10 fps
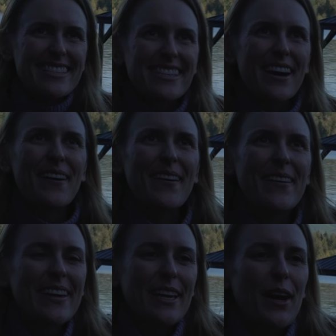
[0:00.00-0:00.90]

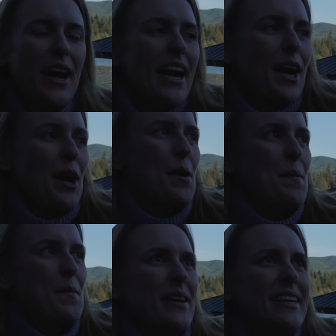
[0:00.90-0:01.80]
So here I
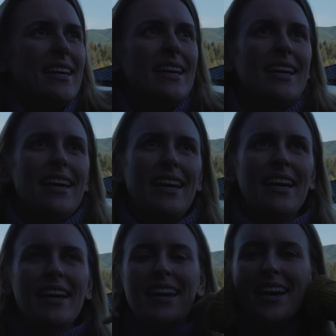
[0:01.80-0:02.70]
am
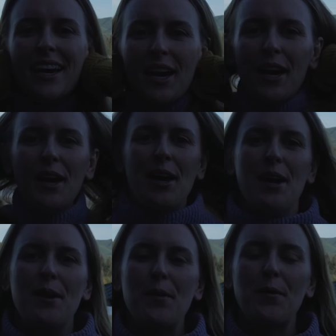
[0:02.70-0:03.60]

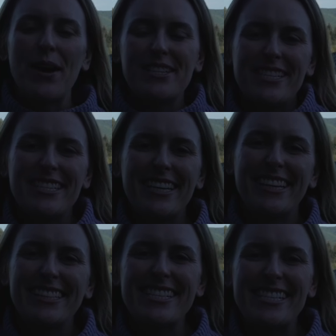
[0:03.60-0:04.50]
in
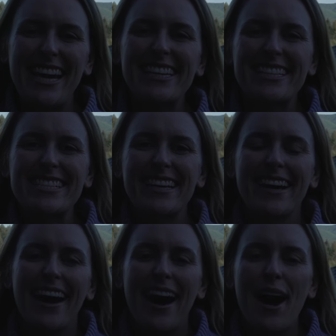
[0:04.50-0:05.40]
Washington State.
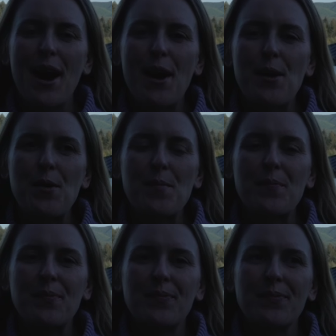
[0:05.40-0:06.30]

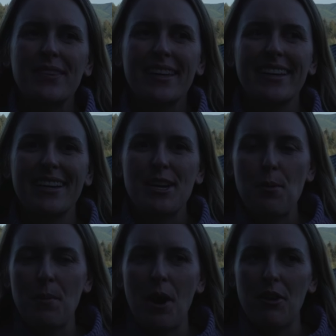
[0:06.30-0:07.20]
Um,
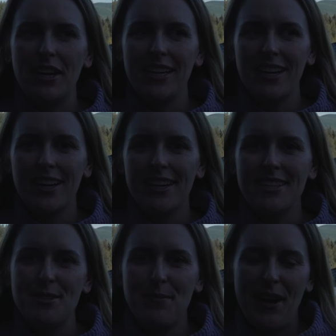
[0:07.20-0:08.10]
Mount Rainier
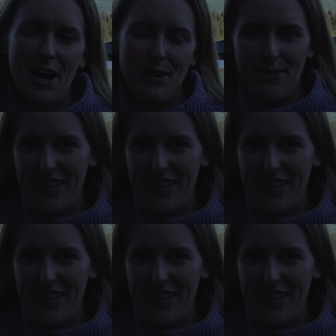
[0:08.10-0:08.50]
is behind